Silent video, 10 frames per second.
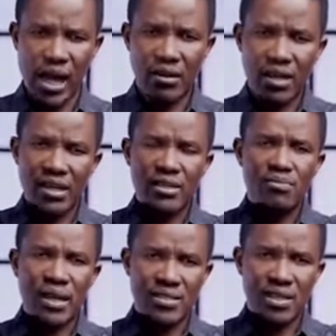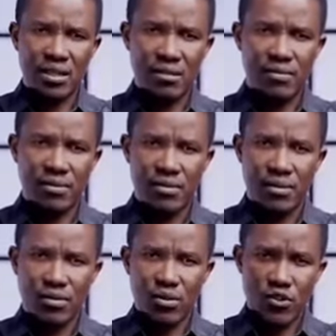I release myself
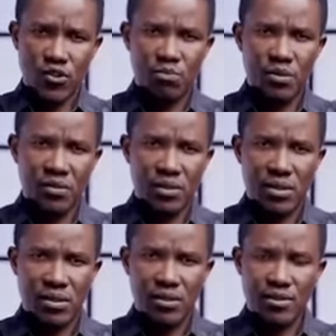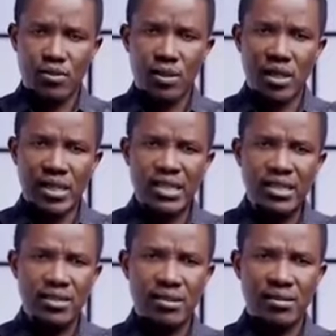to your Spirit to lead,
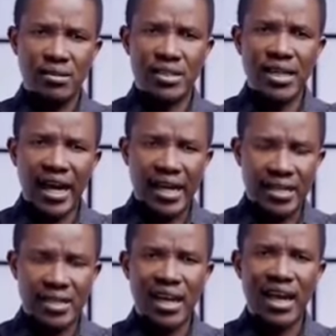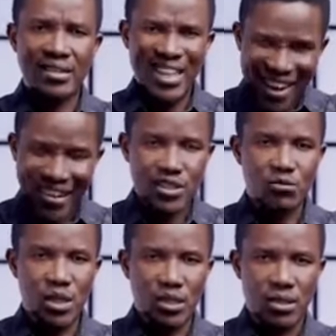guide, and
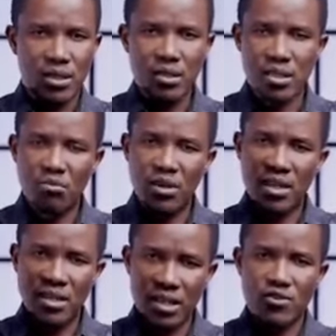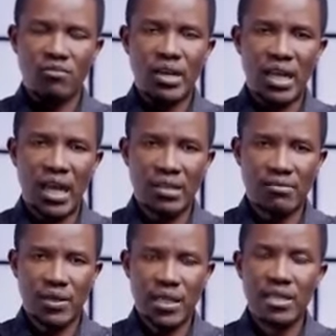direct me the remaining days of my life.
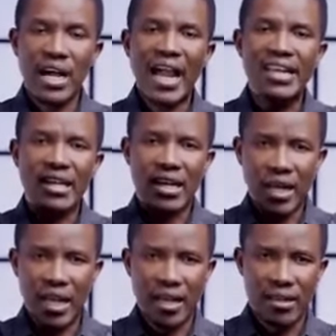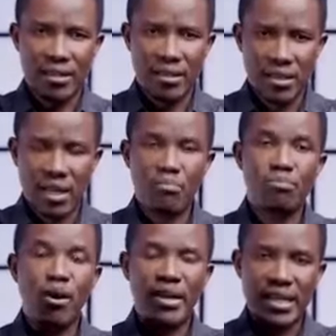I declare that I'm
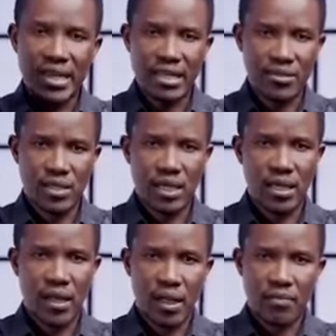born again today.